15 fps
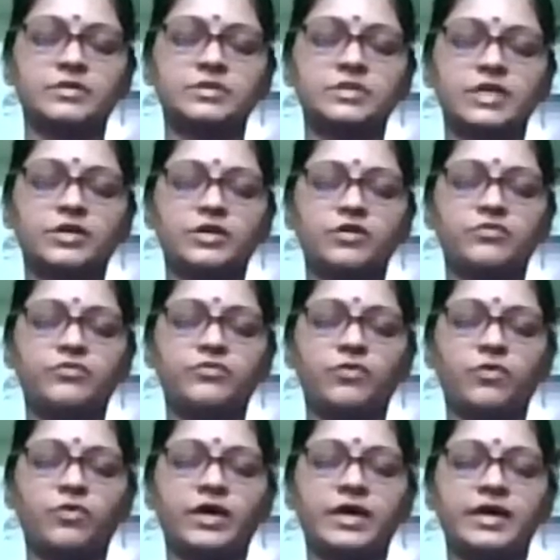Check your
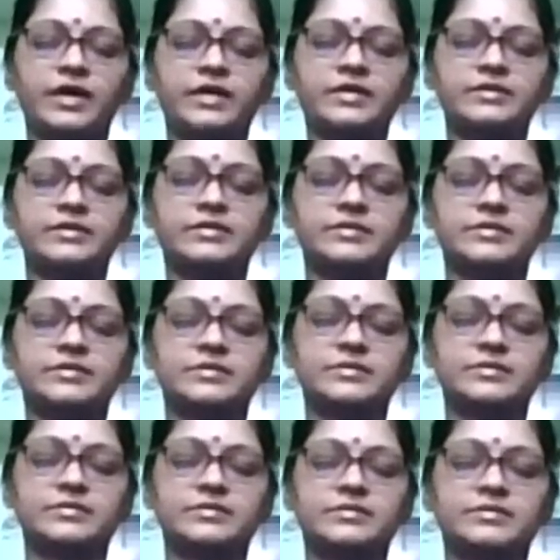forehead,
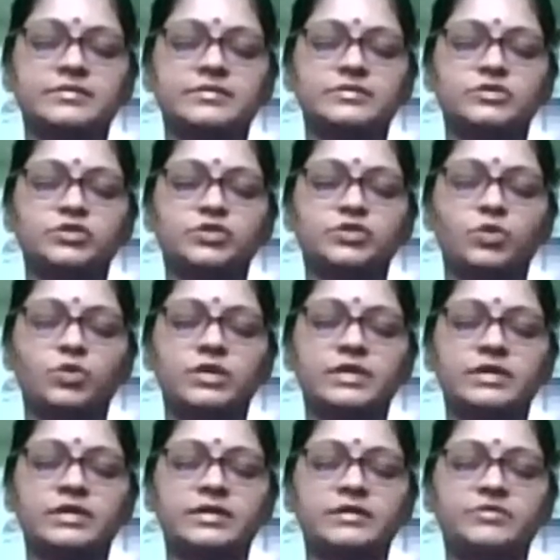
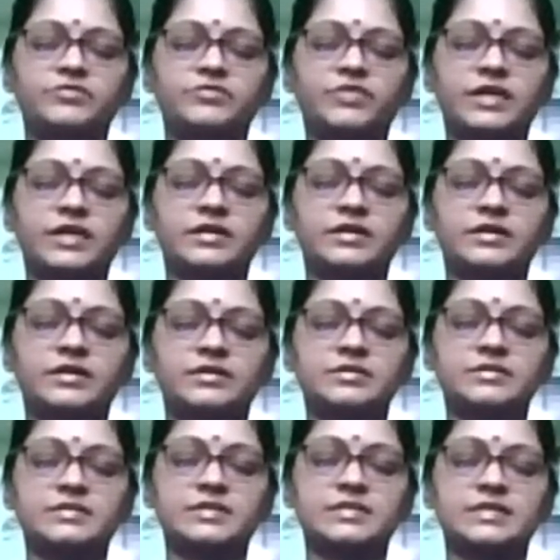shoulder, fingers.
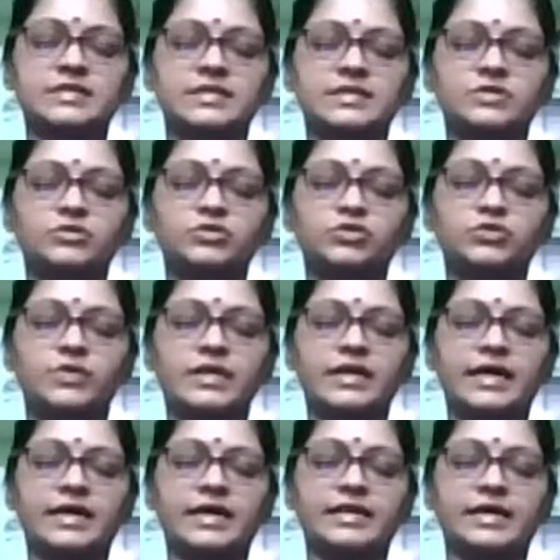These are the usual
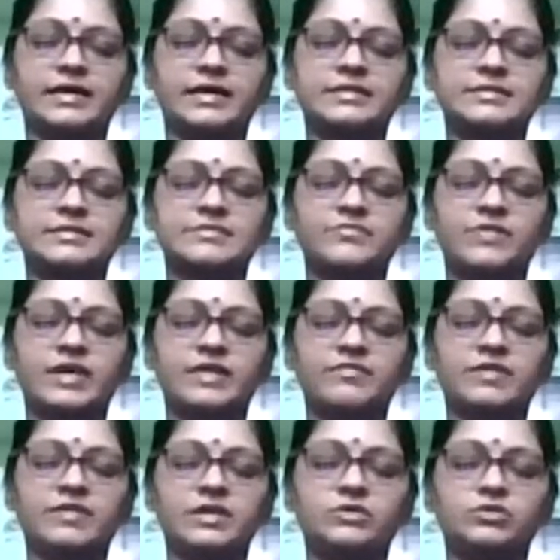areas where we
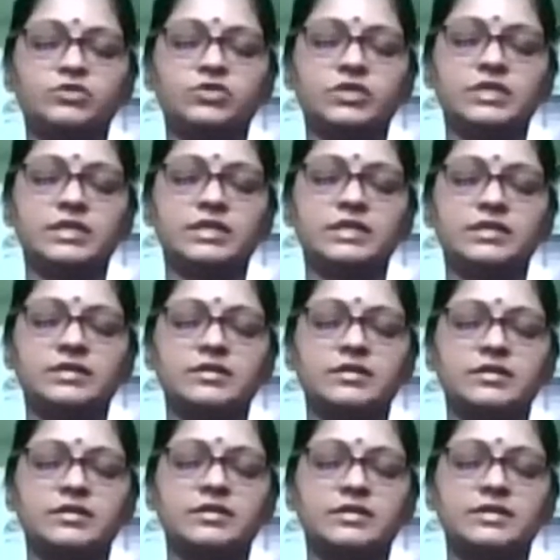usually
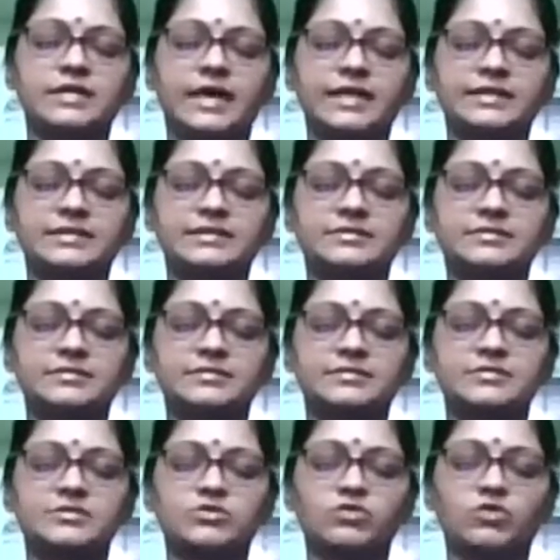tighten.
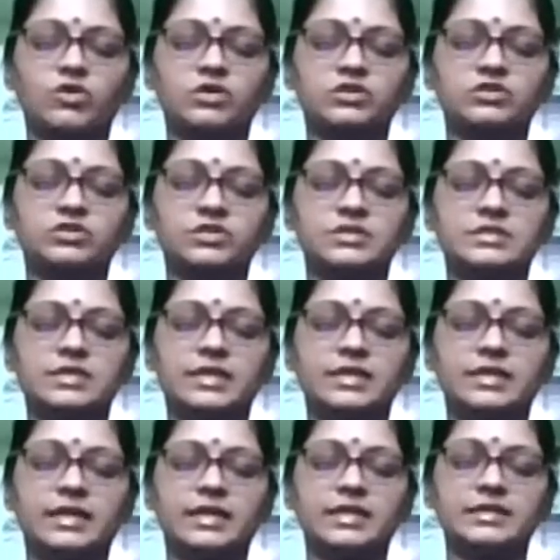So consciously
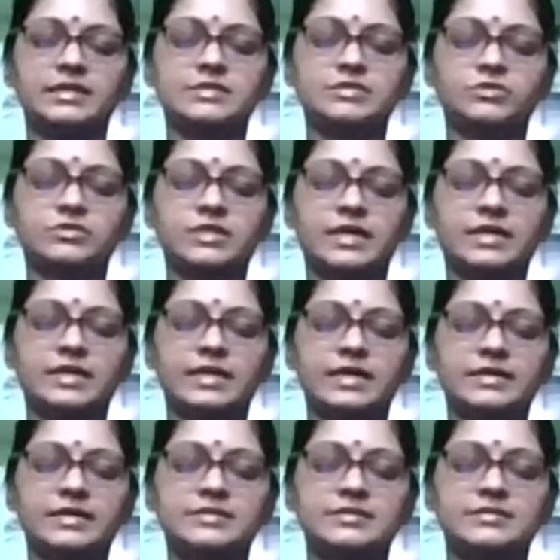release those
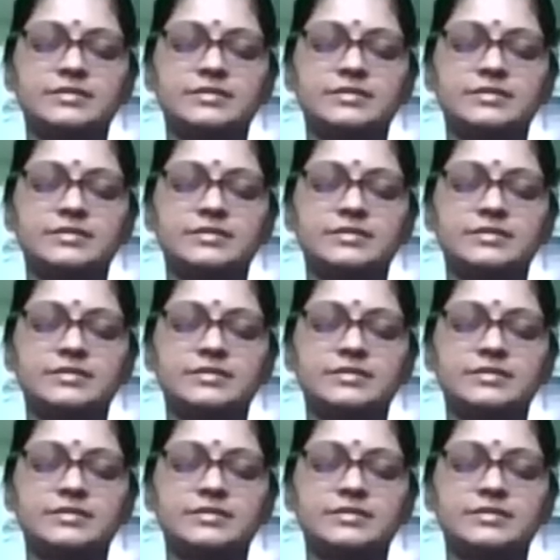areas.